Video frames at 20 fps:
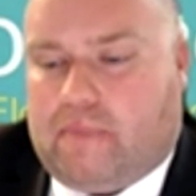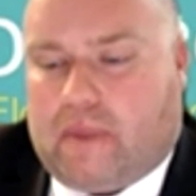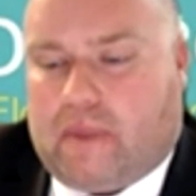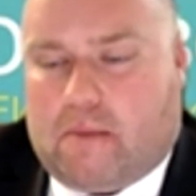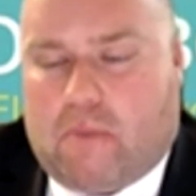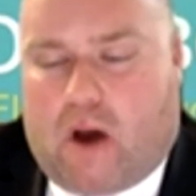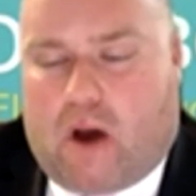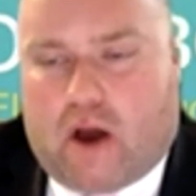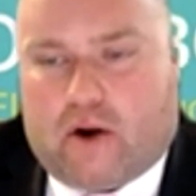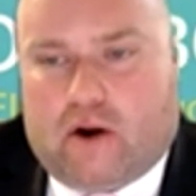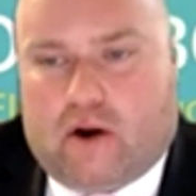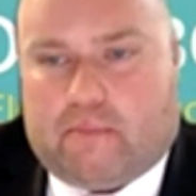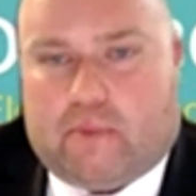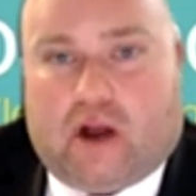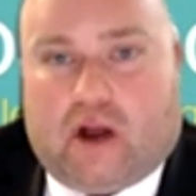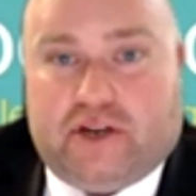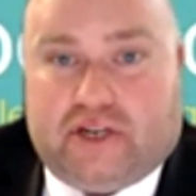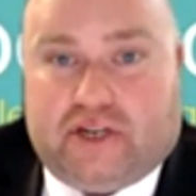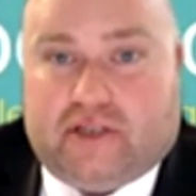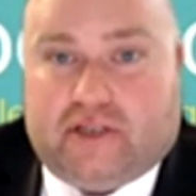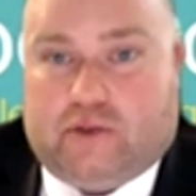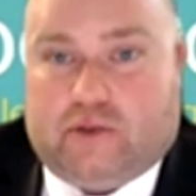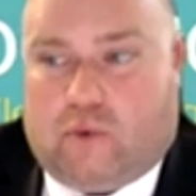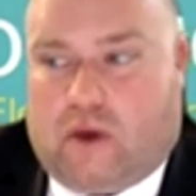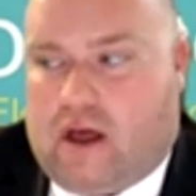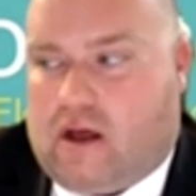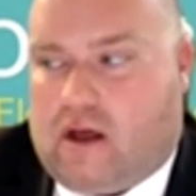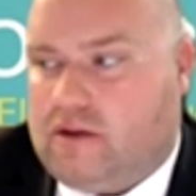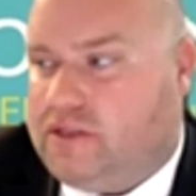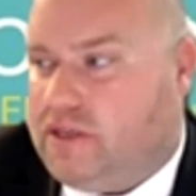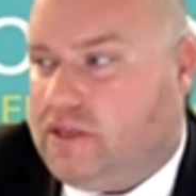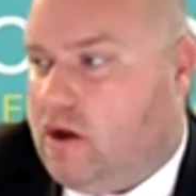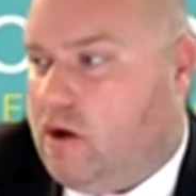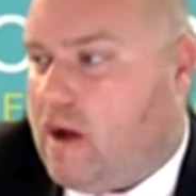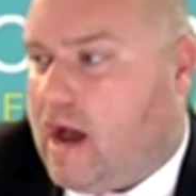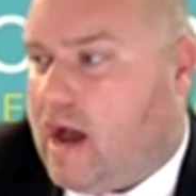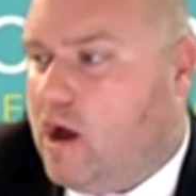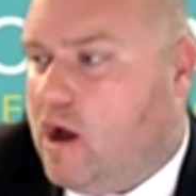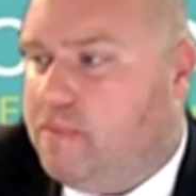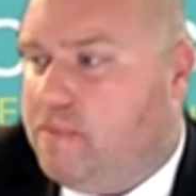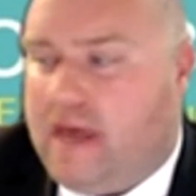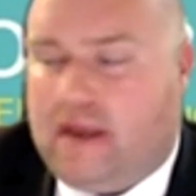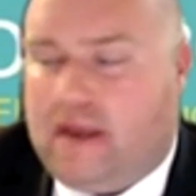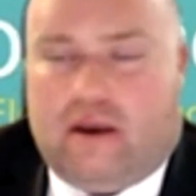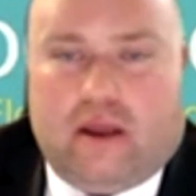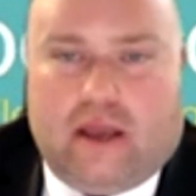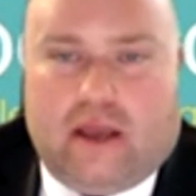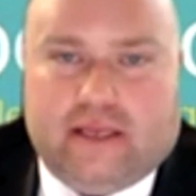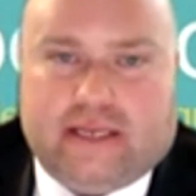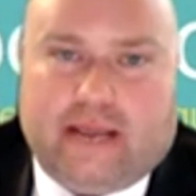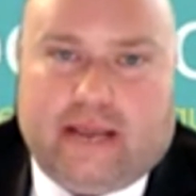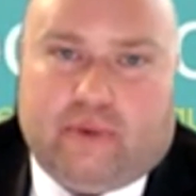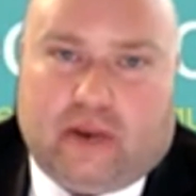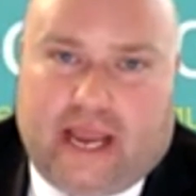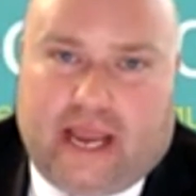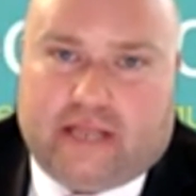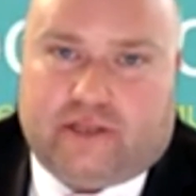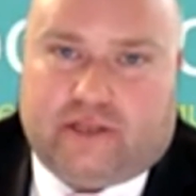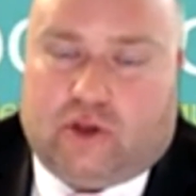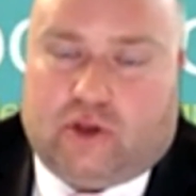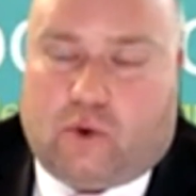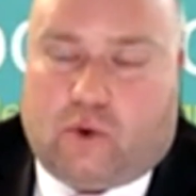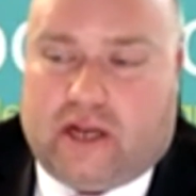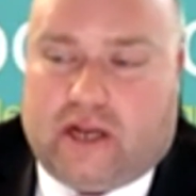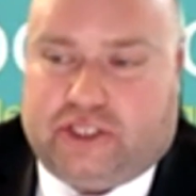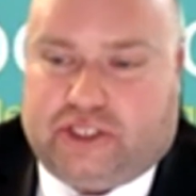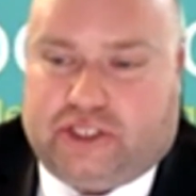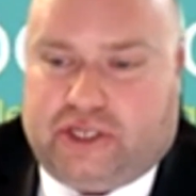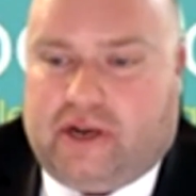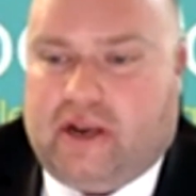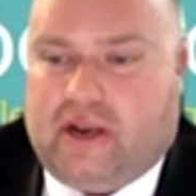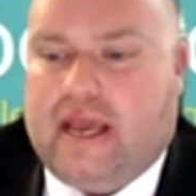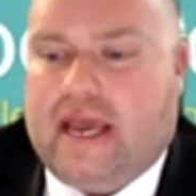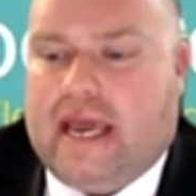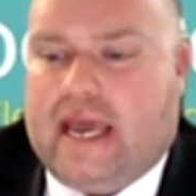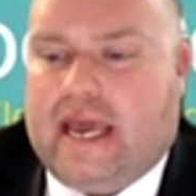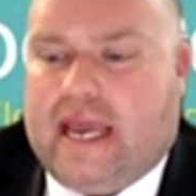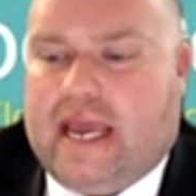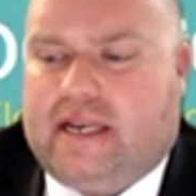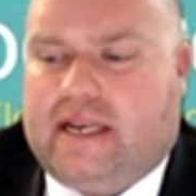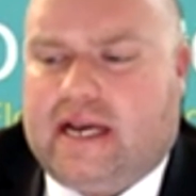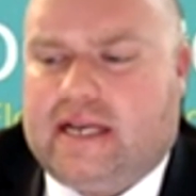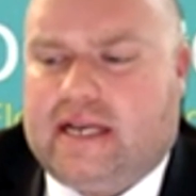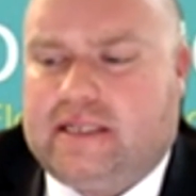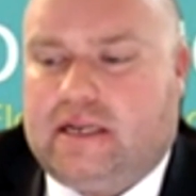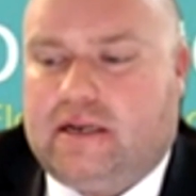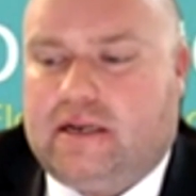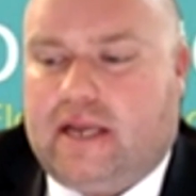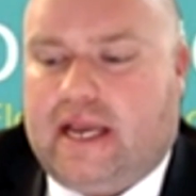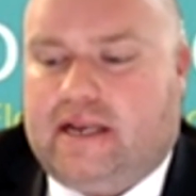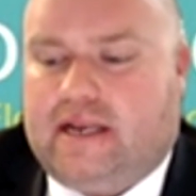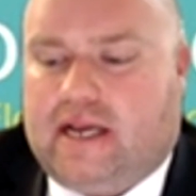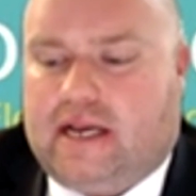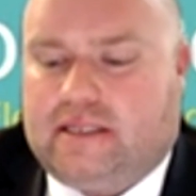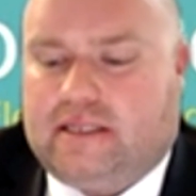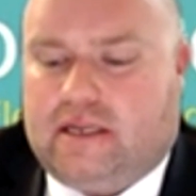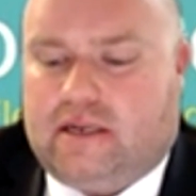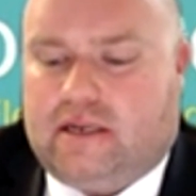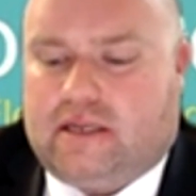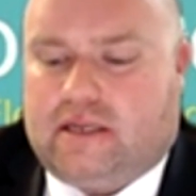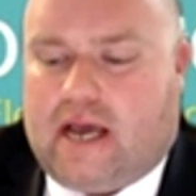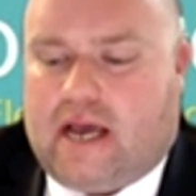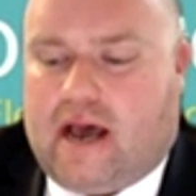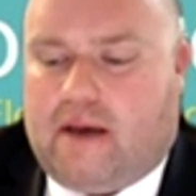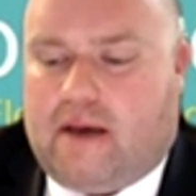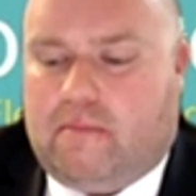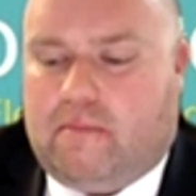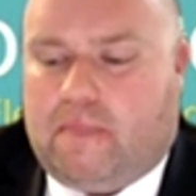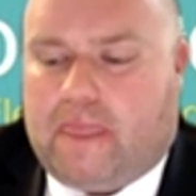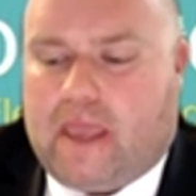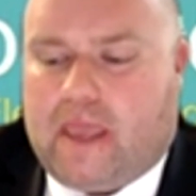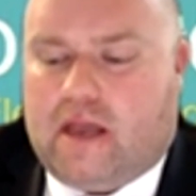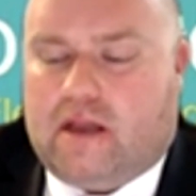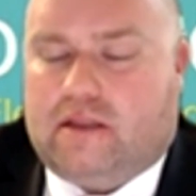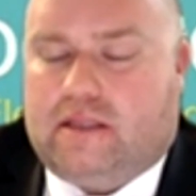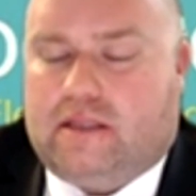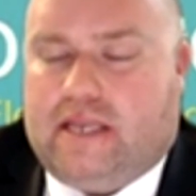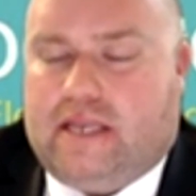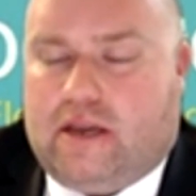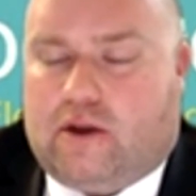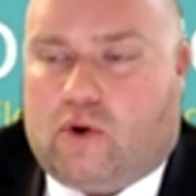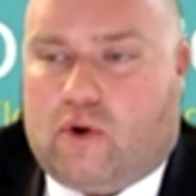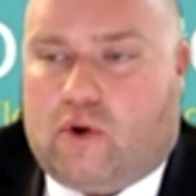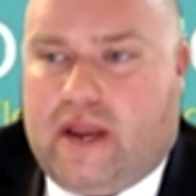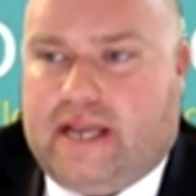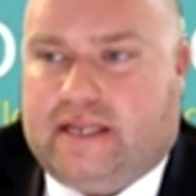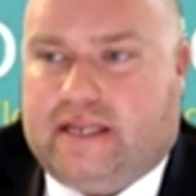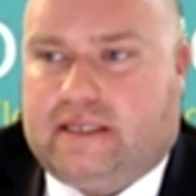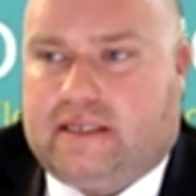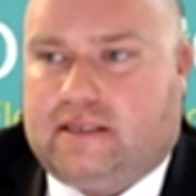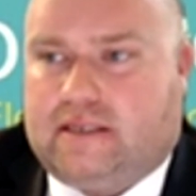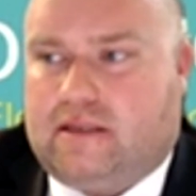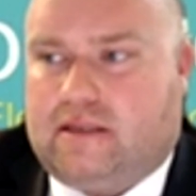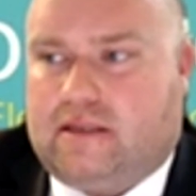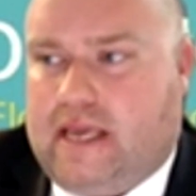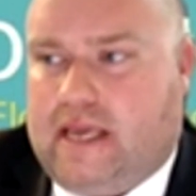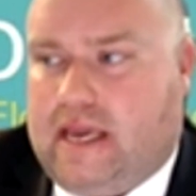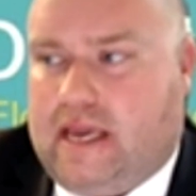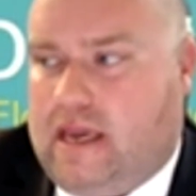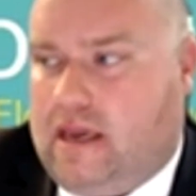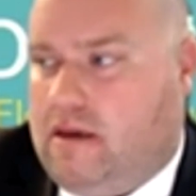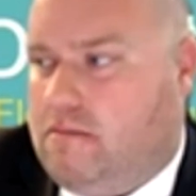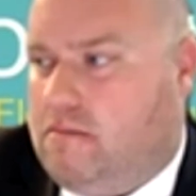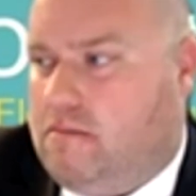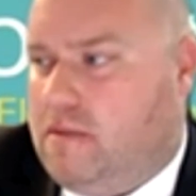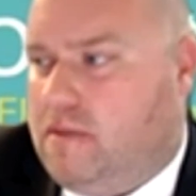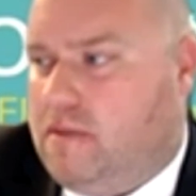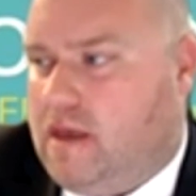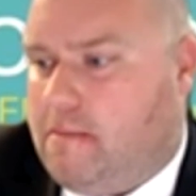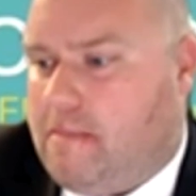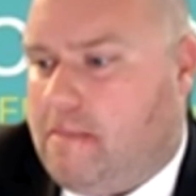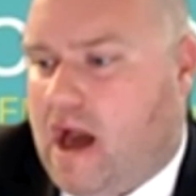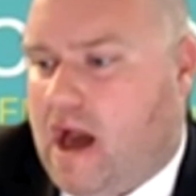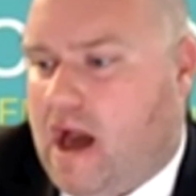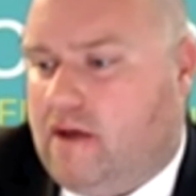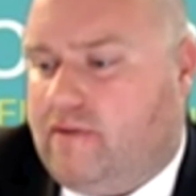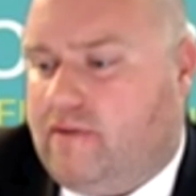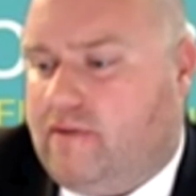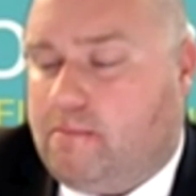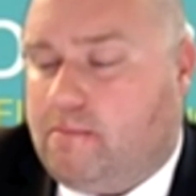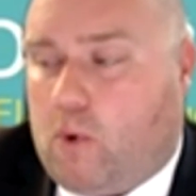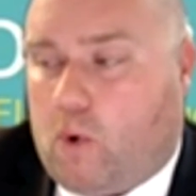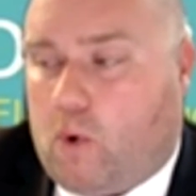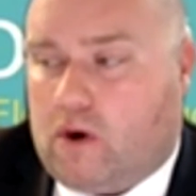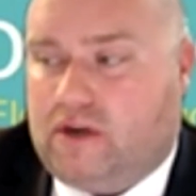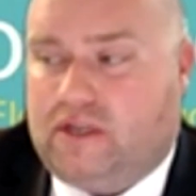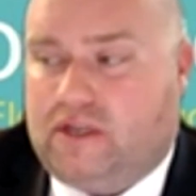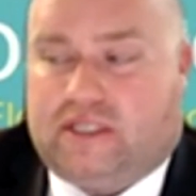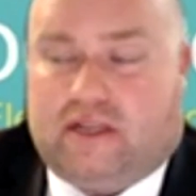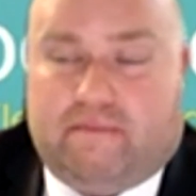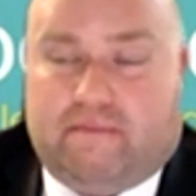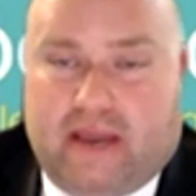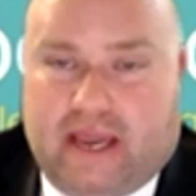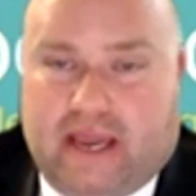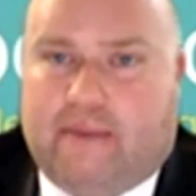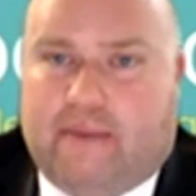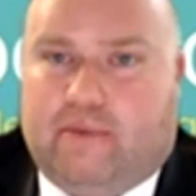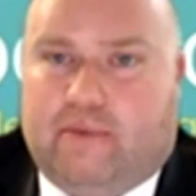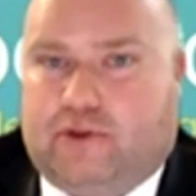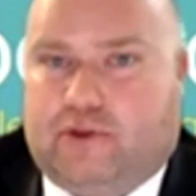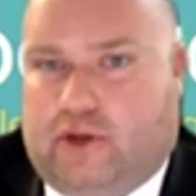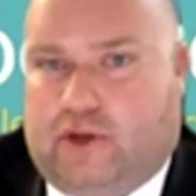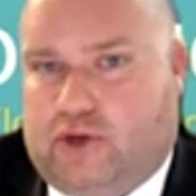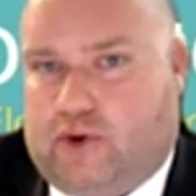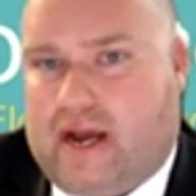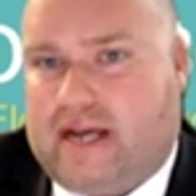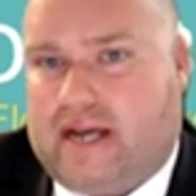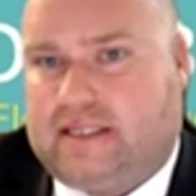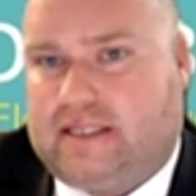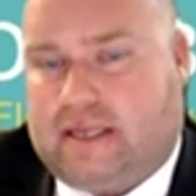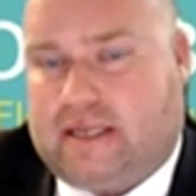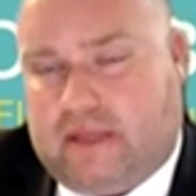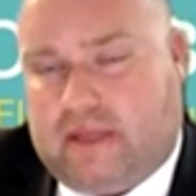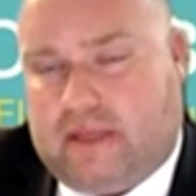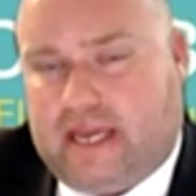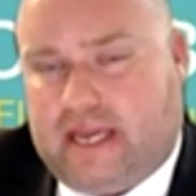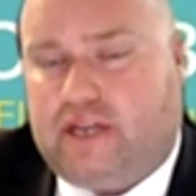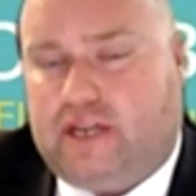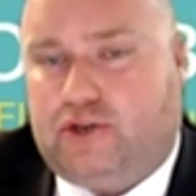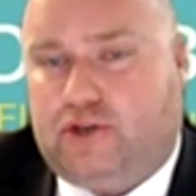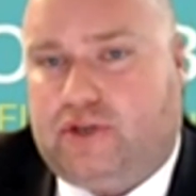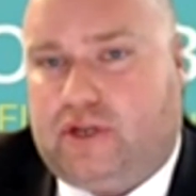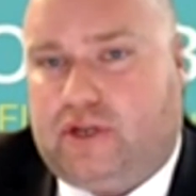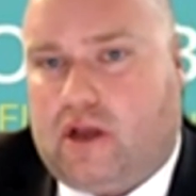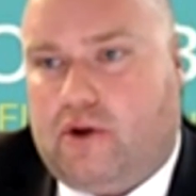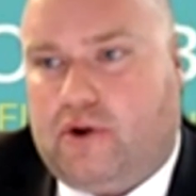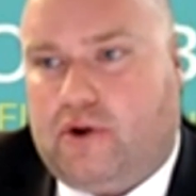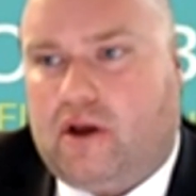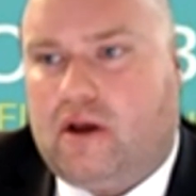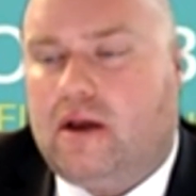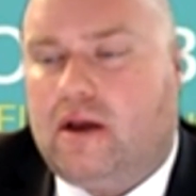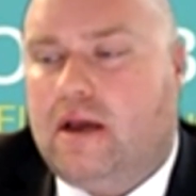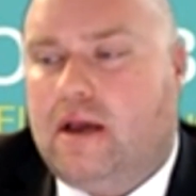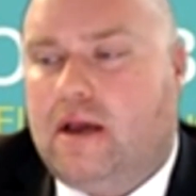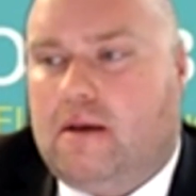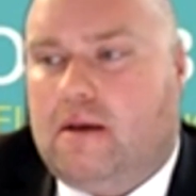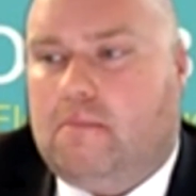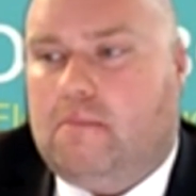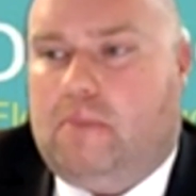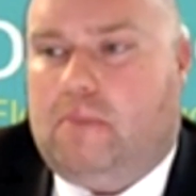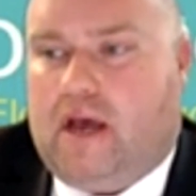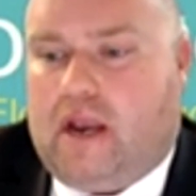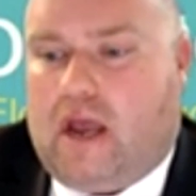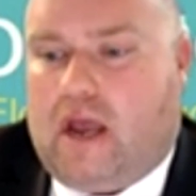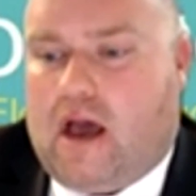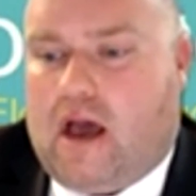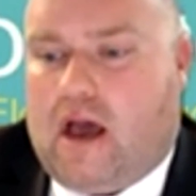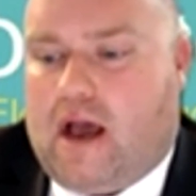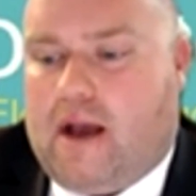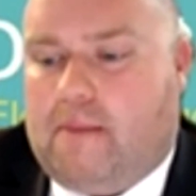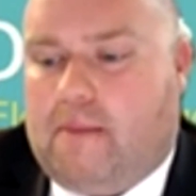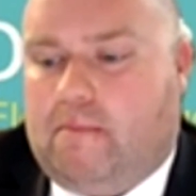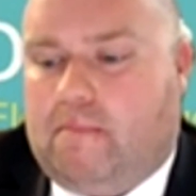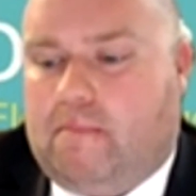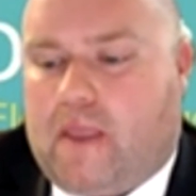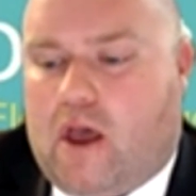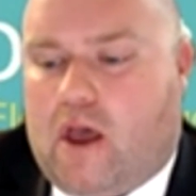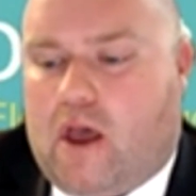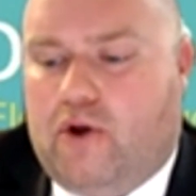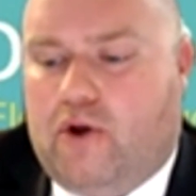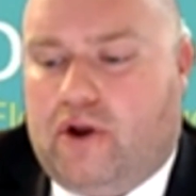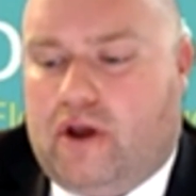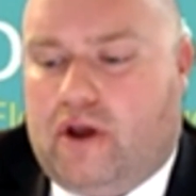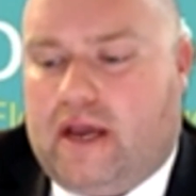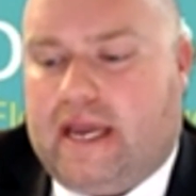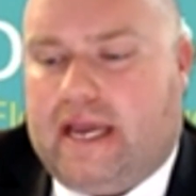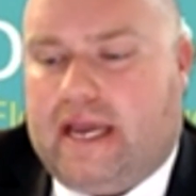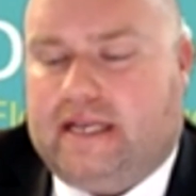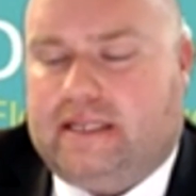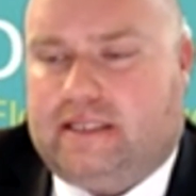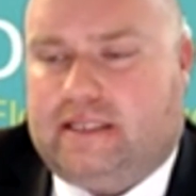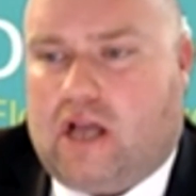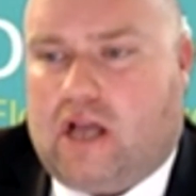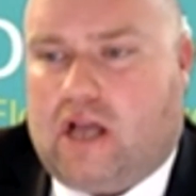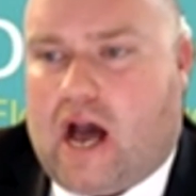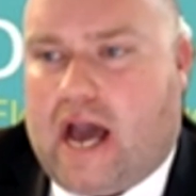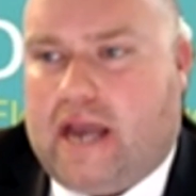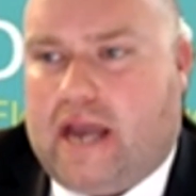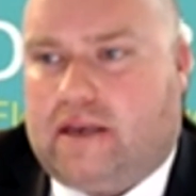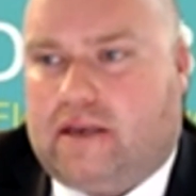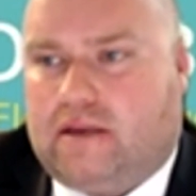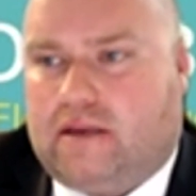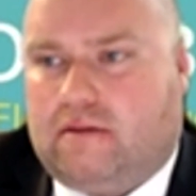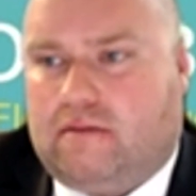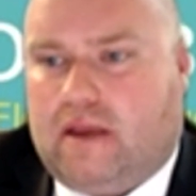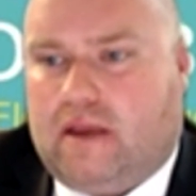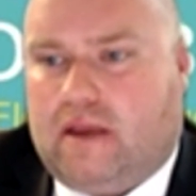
moderate projects as well. So I hope that is able to answer the question. It doesn't decrease the amount of importance of being able to address some of the issues at ONA, but ONA is not,